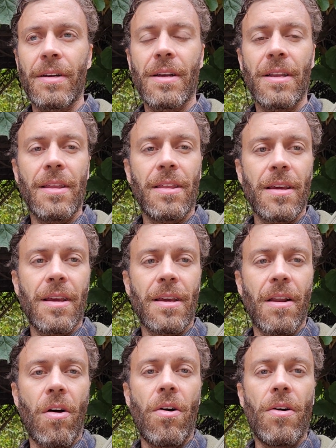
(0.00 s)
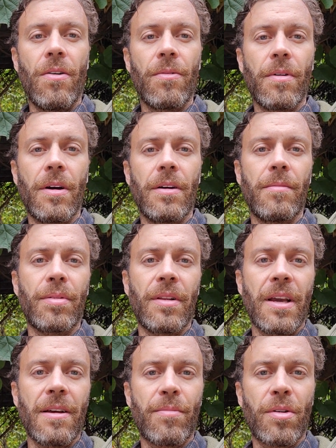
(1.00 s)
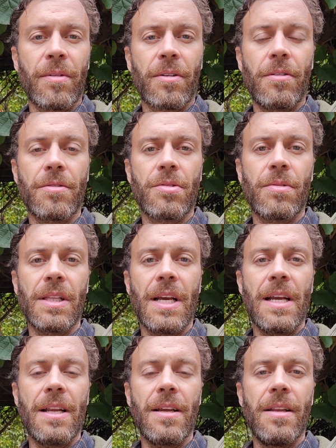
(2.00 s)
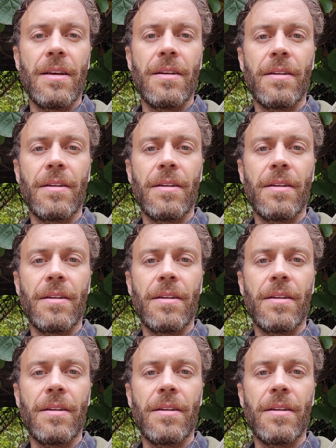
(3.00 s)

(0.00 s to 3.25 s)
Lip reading: anything at all plant permaculture related.